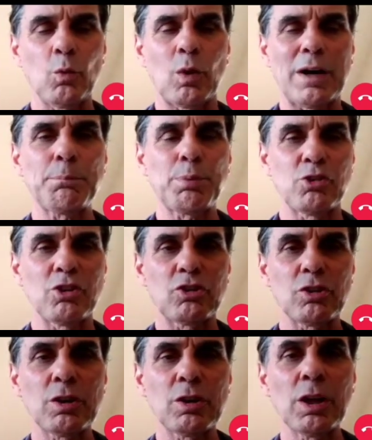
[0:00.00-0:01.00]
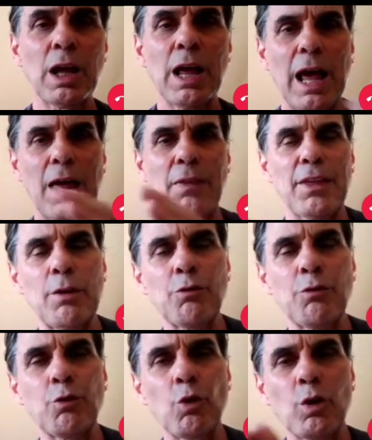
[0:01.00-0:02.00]
in one position
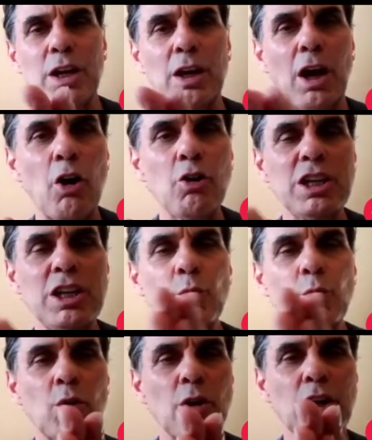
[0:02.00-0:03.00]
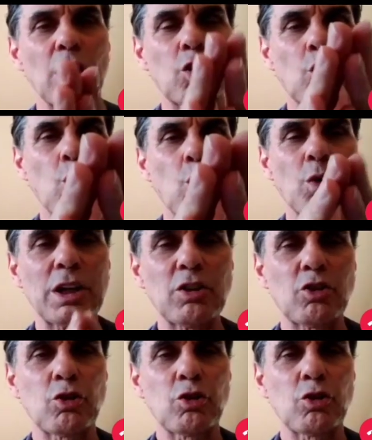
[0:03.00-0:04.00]
and therefore can only work
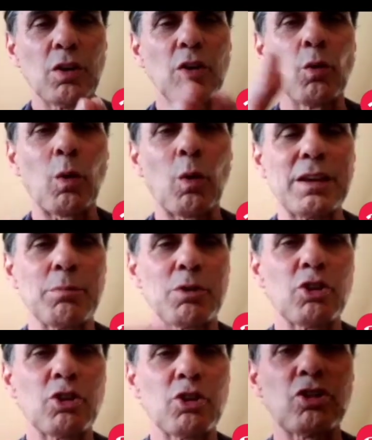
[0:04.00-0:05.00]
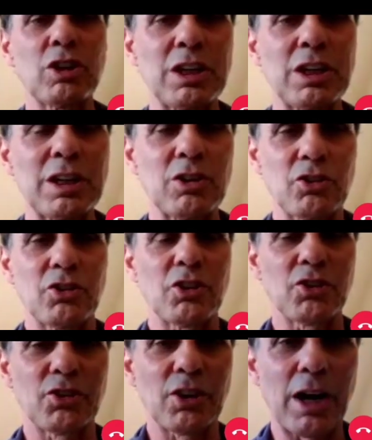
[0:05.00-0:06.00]
according to the way the machine is
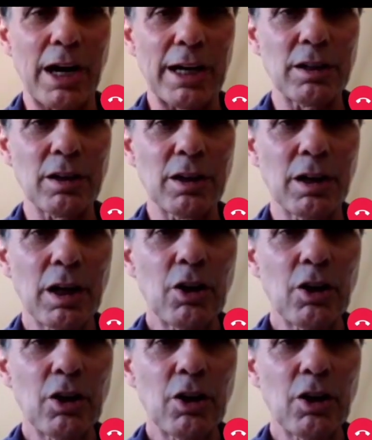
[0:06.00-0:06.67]
designed.